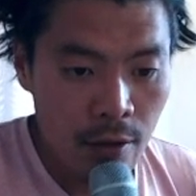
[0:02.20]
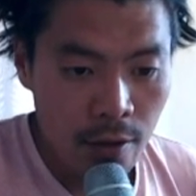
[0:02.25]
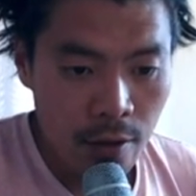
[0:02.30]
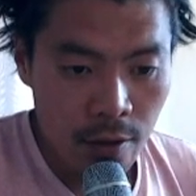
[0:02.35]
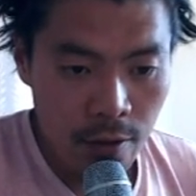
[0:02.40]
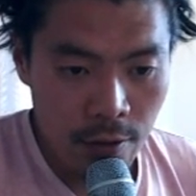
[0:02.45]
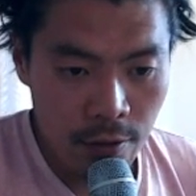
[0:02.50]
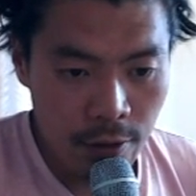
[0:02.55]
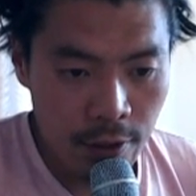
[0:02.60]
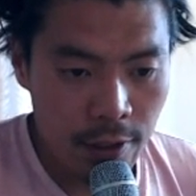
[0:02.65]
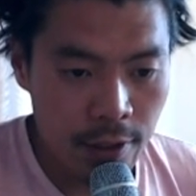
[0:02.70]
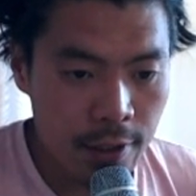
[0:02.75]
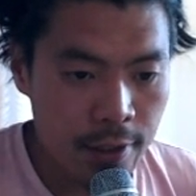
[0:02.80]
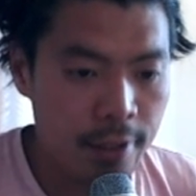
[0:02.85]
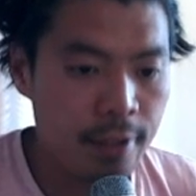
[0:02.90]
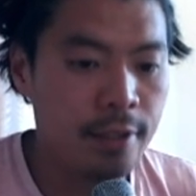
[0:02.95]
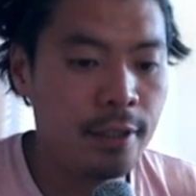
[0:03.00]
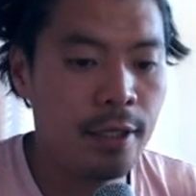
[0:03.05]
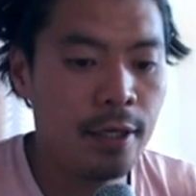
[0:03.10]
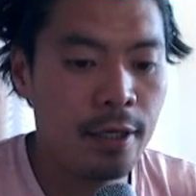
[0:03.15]
Alright
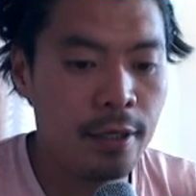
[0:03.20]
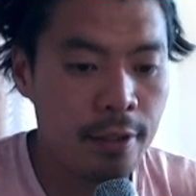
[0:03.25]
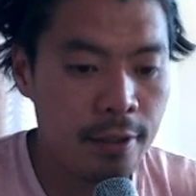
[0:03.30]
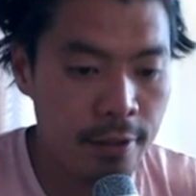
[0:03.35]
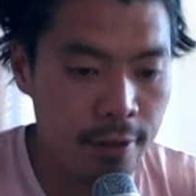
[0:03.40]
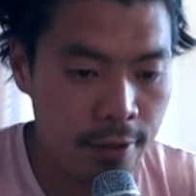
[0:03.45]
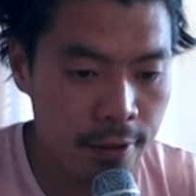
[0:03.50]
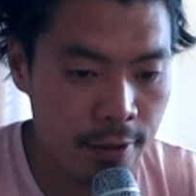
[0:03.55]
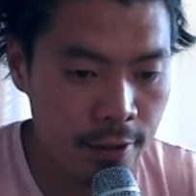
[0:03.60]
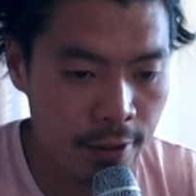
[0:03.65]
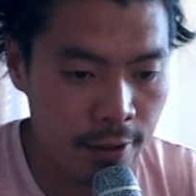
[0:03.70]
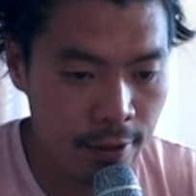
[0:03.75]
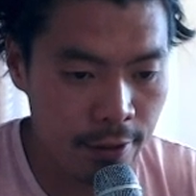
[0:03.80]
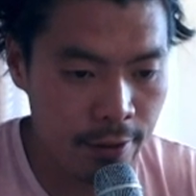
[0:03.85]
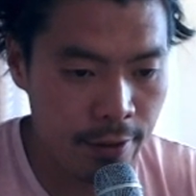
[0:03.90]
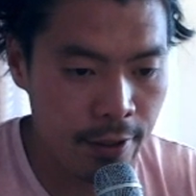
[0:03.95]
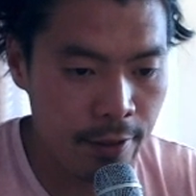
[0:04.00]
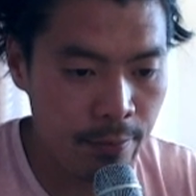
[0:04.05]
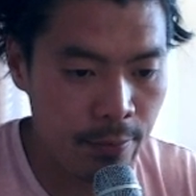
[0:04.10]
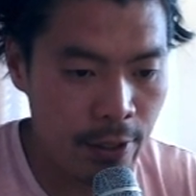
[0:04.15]
guys, here I
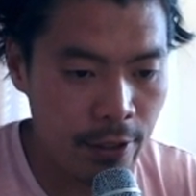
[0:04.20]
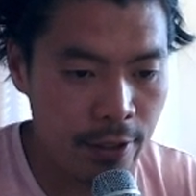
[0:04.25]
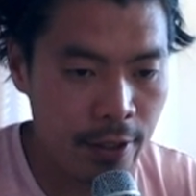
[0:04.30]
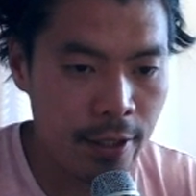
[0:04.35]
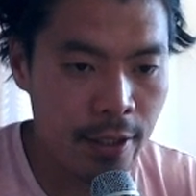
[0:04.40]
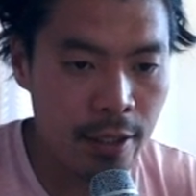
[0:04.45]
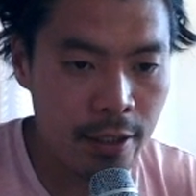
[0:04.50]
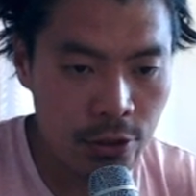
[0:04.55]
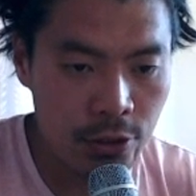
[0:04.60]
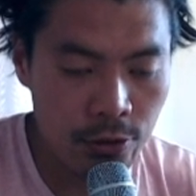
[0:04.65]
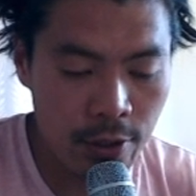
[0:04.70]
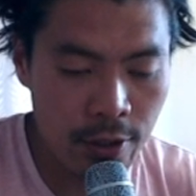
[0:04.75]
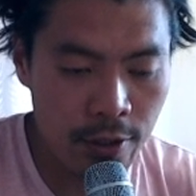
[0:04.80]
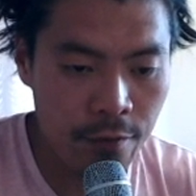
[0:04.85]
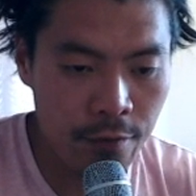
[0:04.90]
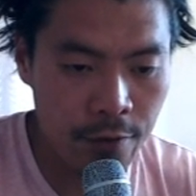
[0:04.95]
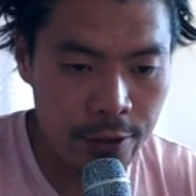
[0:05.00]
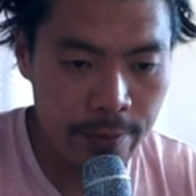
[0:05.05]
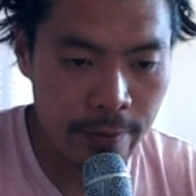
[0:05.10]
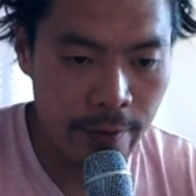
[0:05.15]
am back again trying to
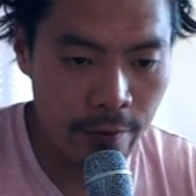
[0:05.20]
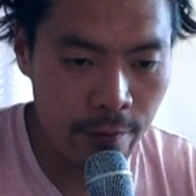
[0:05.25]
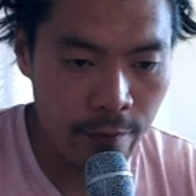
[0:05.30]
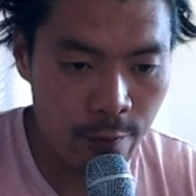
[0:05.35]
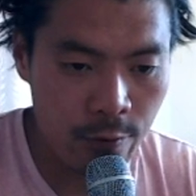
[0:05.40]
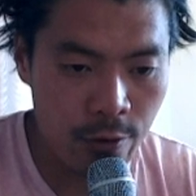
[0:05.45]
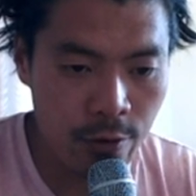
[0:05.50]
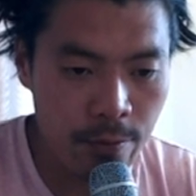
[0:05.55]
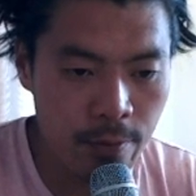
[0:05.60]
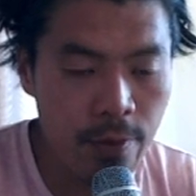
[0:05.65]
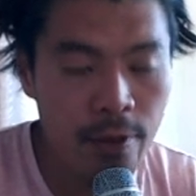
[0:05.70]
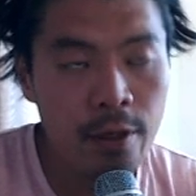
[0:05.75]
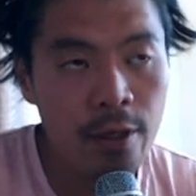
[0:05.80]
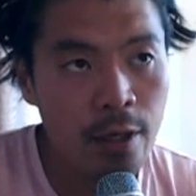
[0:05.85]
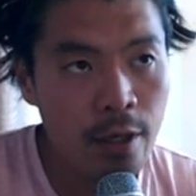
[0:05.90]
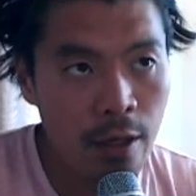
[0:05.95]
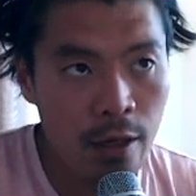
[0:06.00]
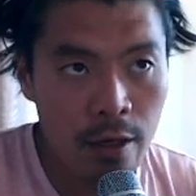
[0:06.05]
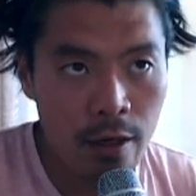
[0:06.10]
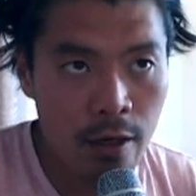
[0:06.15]
fix my form.
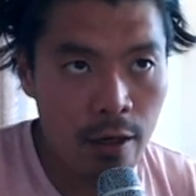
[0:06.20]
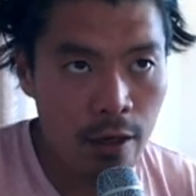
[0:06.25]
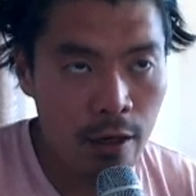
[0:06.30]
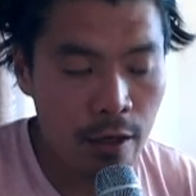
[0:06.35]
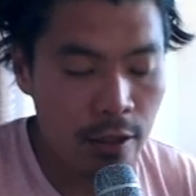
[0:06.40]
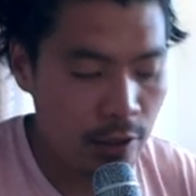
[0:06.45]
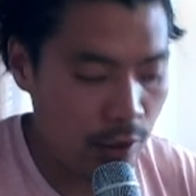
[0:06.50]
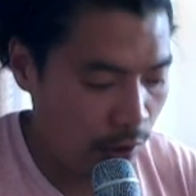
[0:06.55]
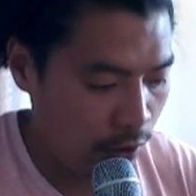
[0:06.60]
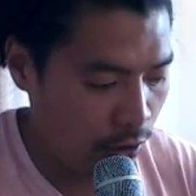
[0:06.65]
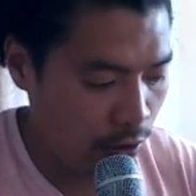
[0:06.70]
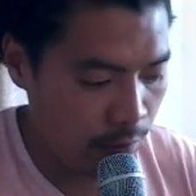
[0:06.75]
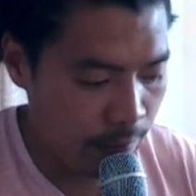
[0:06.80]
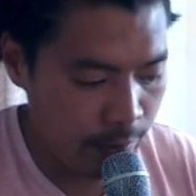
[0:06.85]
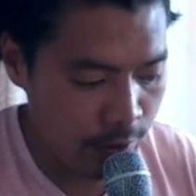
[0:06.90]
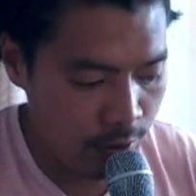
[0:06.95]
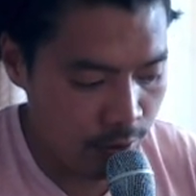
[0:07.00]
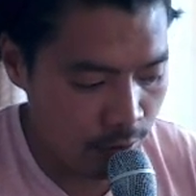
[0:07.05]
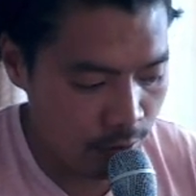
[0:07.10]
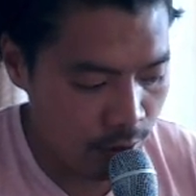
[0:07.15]
Sorry it took me
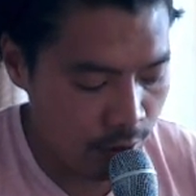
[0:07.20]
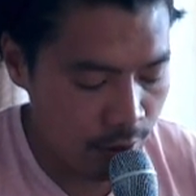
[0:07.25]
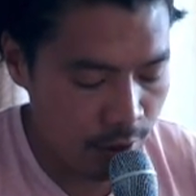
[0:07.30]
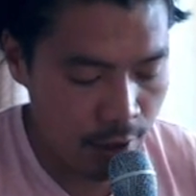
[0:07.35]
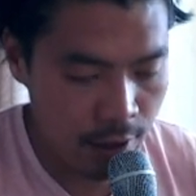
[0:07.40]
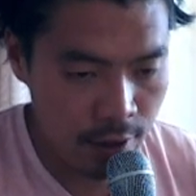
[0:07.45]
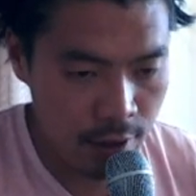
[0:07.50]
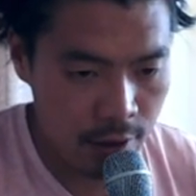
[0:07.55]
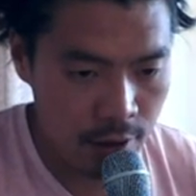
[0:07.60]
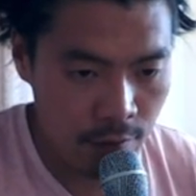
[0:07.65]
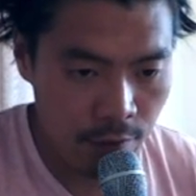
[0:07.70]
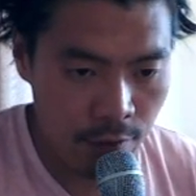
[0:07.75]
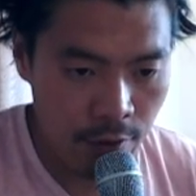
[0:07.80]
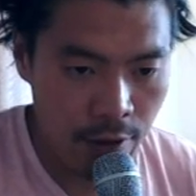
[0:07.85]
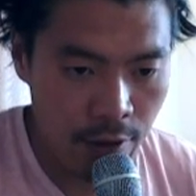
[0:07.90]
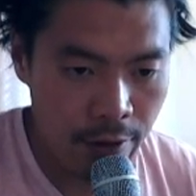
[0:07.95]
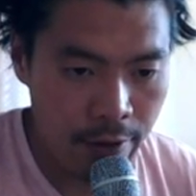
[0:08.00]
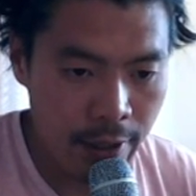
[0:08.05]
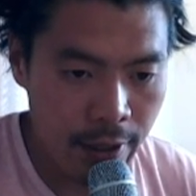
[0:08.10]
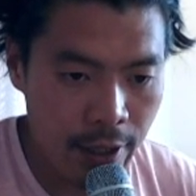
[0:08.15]
so long to get this video
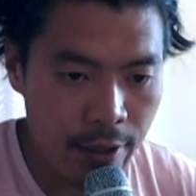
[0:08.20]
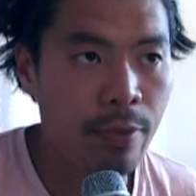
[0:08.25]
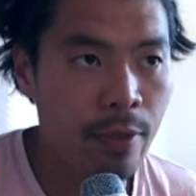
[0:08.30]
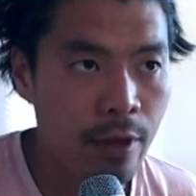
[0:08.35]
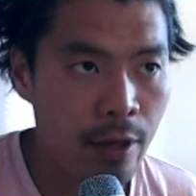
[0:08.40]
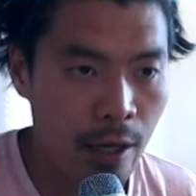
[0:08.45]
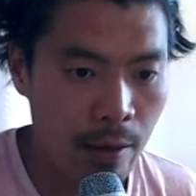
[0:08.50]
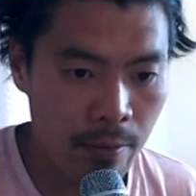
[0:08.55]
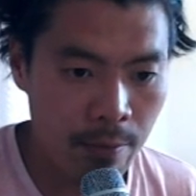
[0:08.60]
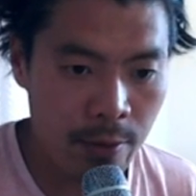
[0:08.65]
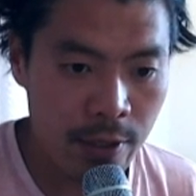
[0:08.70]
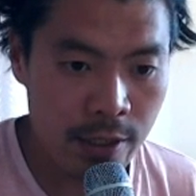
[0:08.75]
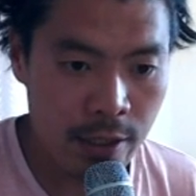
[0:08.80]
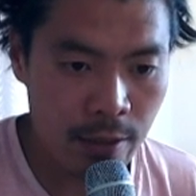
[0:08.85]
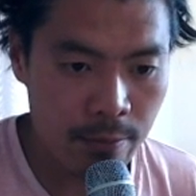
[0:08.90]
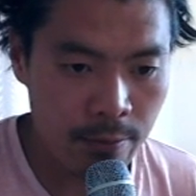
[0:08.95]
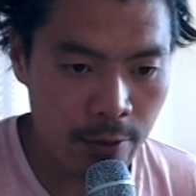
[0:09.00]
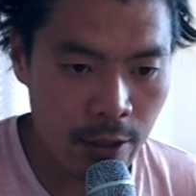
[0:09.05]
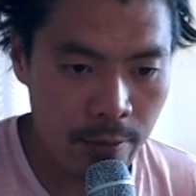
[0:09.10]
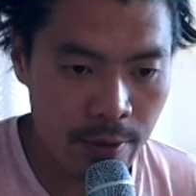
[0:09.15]
out. I'm busy, I'm
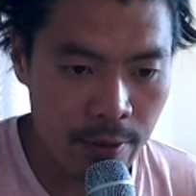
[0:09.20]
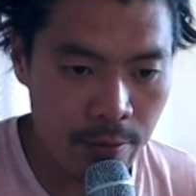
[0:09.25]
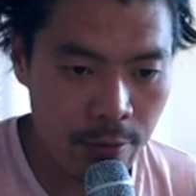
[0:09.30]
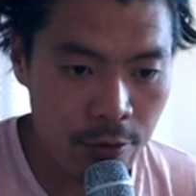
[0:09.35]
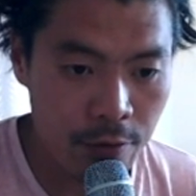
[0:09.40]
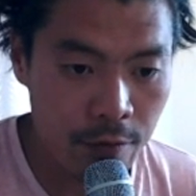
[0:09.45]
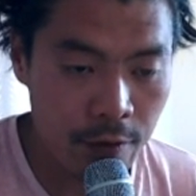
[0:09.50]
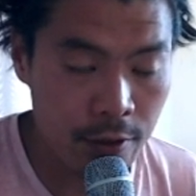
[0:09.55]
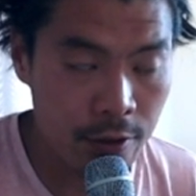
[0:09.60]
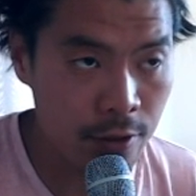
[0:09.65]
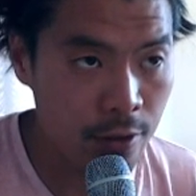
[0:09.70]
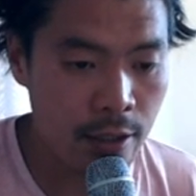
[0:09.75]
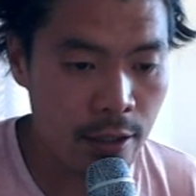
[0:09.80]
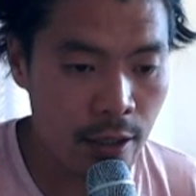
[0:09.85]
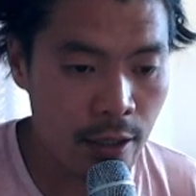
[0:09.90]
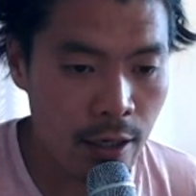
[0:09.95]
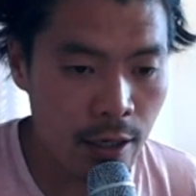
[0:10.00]
going to be moving soon.